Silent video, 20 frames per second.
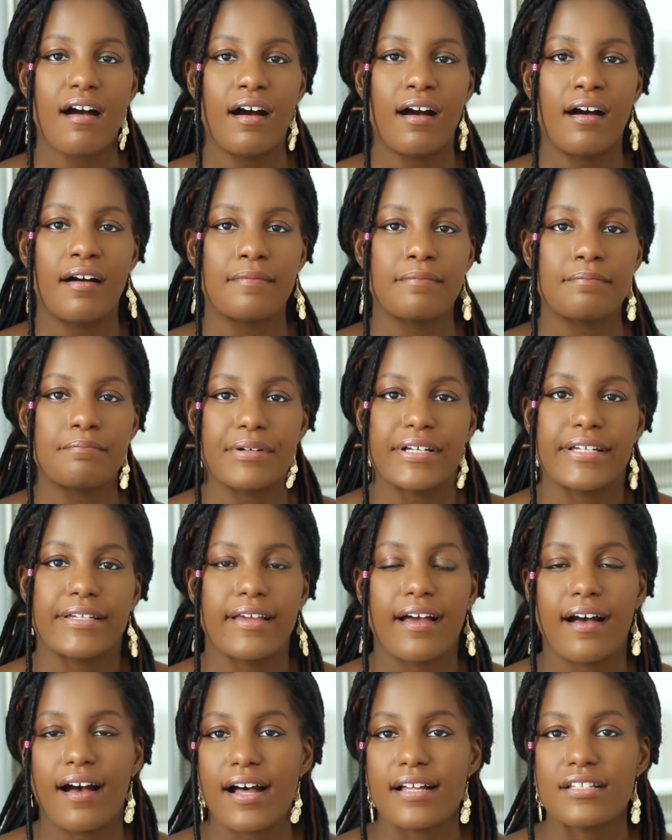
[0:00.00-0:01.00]

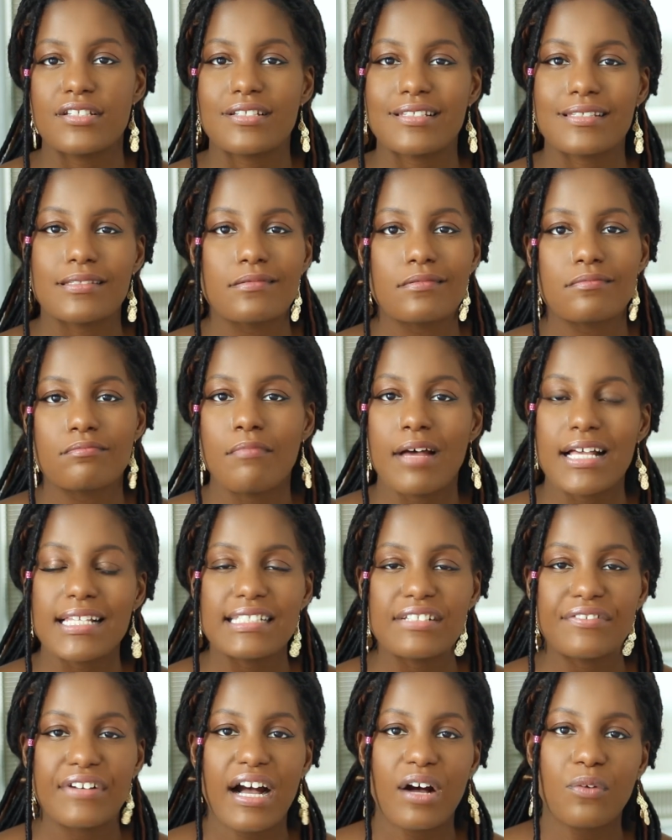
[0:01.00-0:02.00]
But yeah, I just
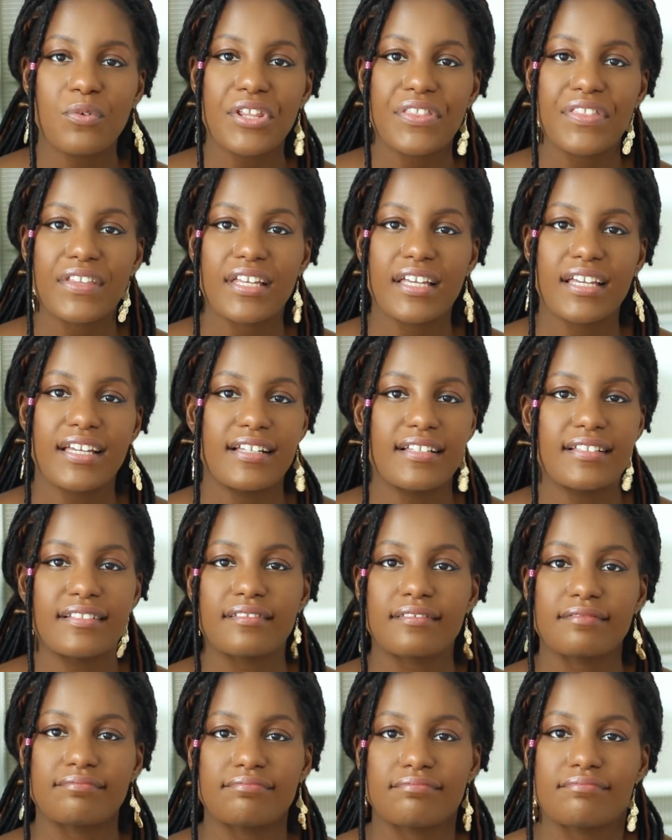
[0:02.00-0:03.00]
messed around with it
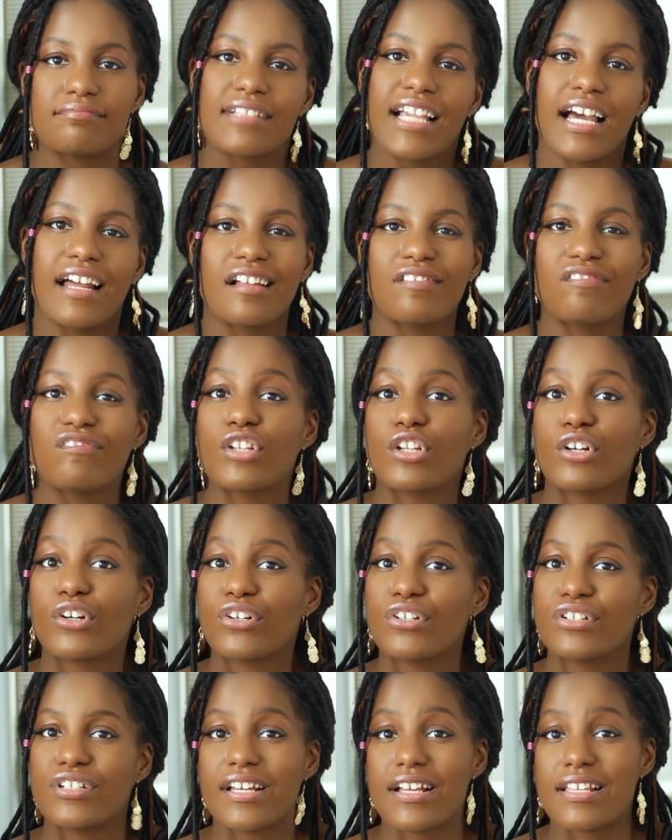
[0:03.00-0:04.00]
and kind of
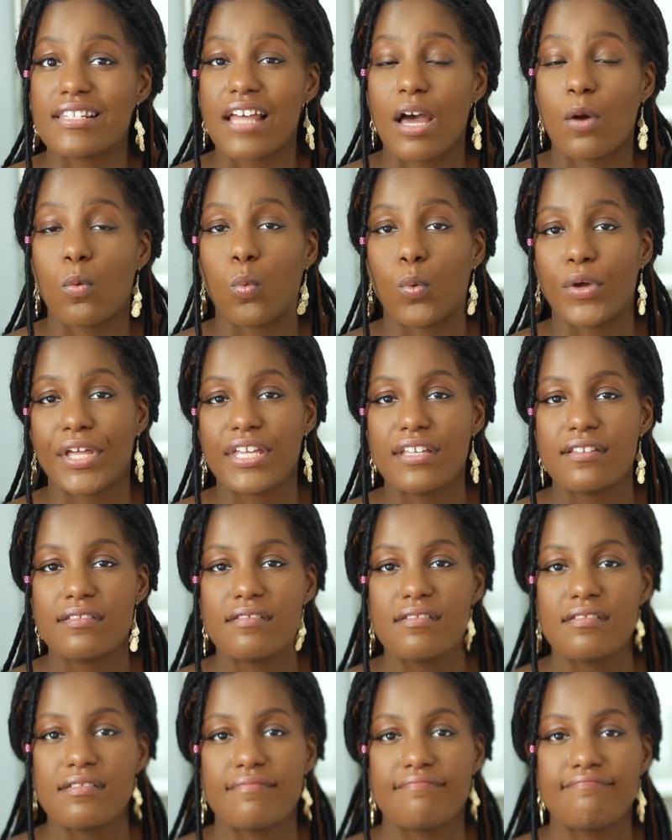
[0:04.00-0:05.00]
learned as I
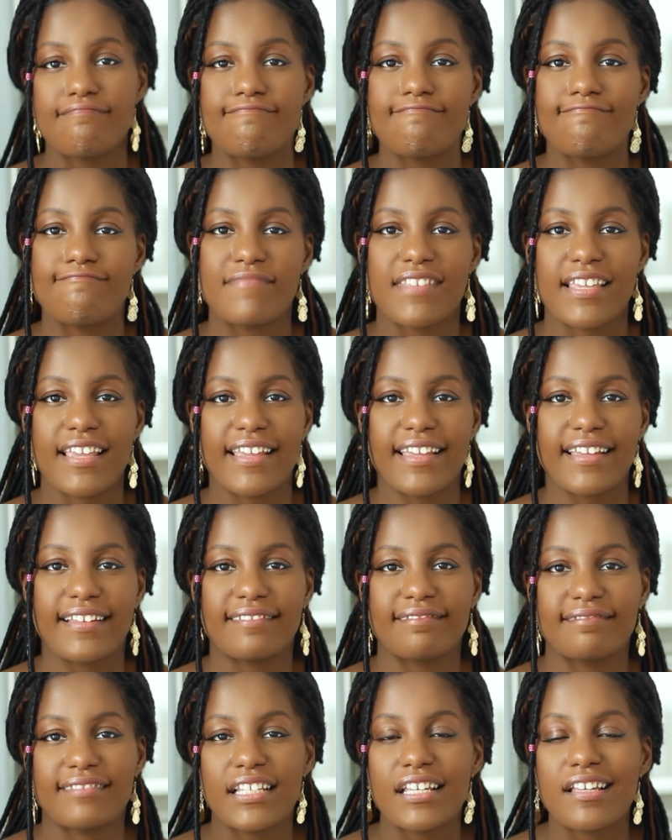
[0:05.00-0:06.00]
went,
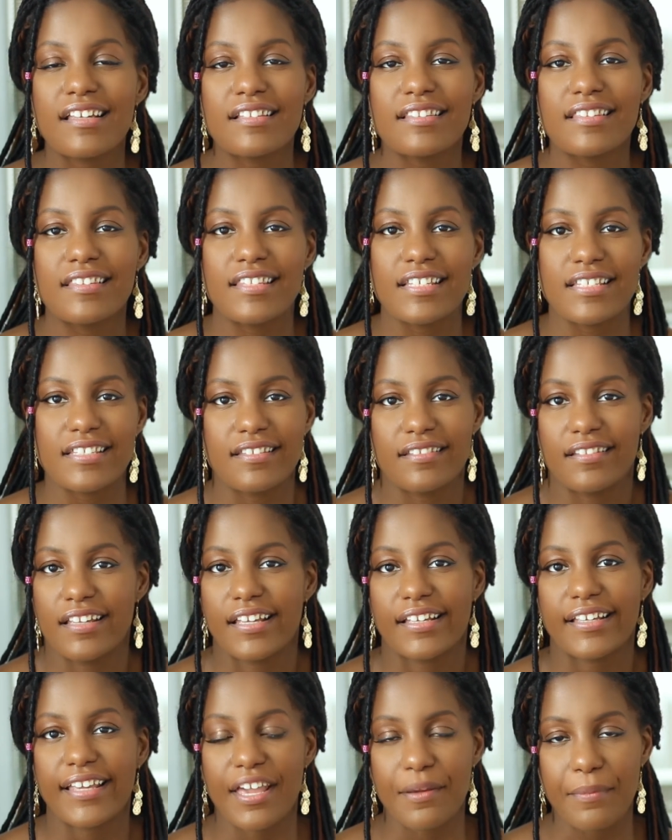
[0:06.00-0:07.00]
and
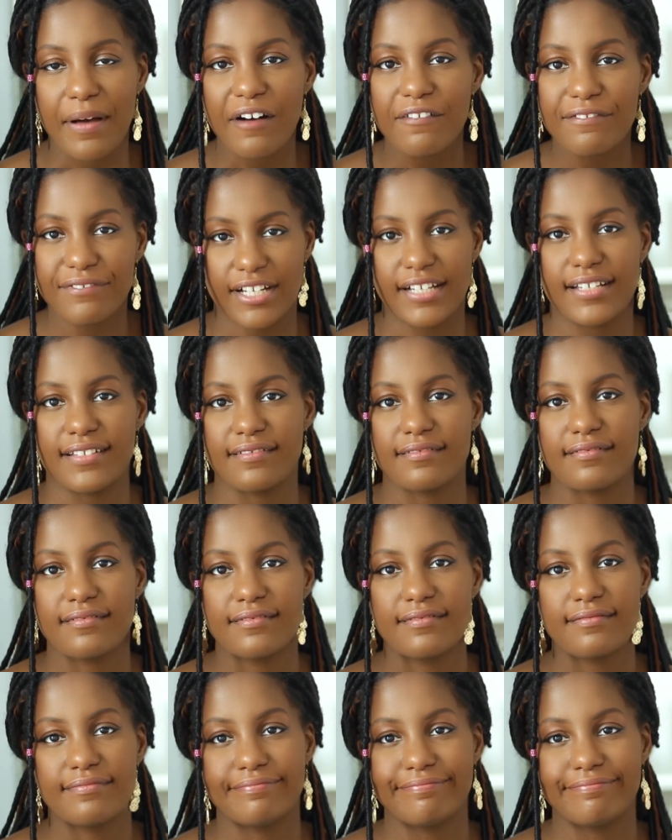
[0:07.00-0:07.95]
it came out fine.